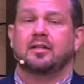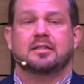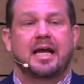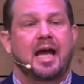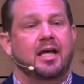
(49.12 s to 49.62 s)

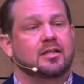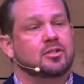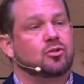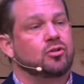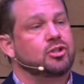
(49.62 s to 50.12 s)
as
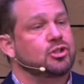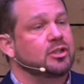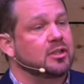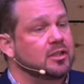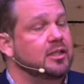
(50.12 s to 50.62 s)

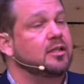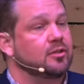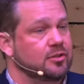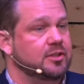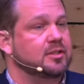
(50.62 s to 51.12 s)
Christian
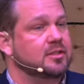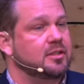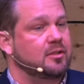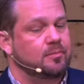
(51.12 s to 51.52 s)
leaders, it seems,